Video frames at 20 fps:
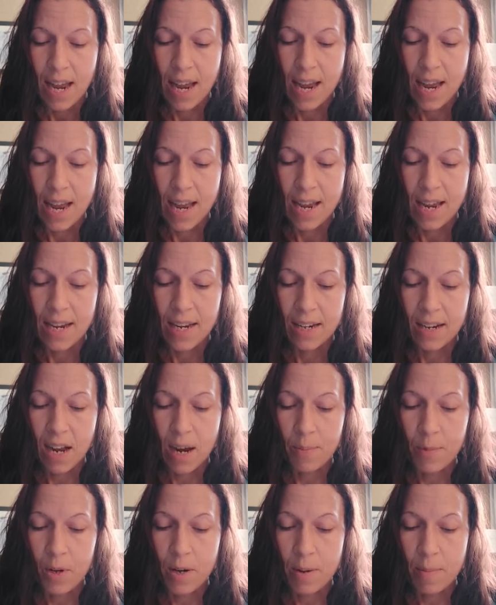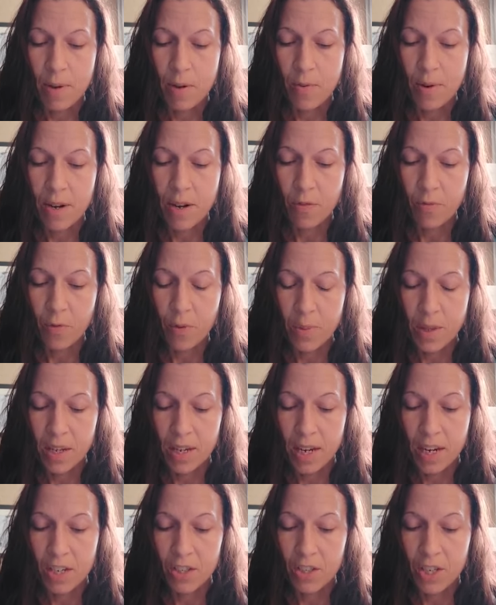and I'm going to be reading from the
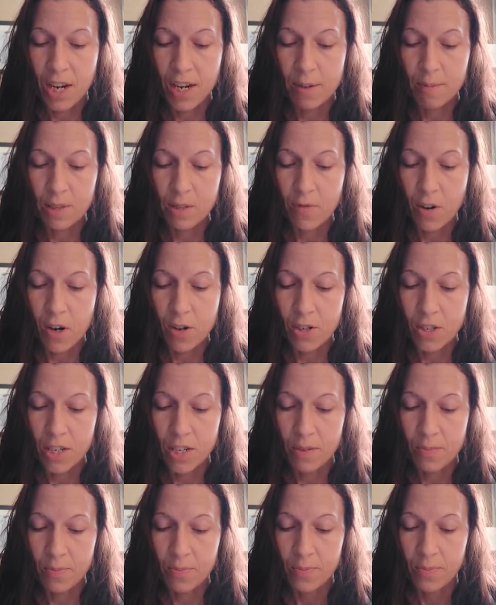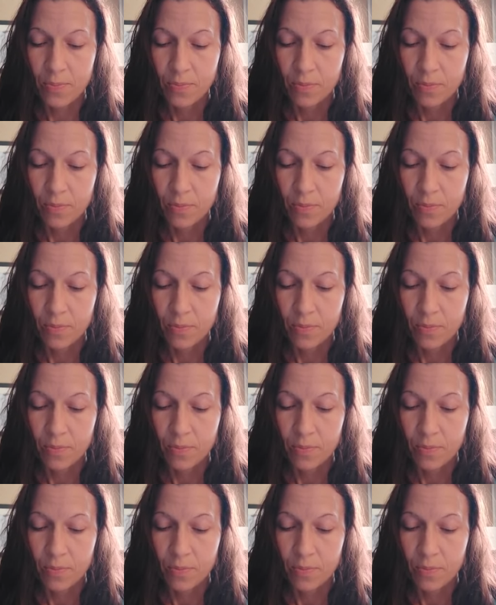King James Version.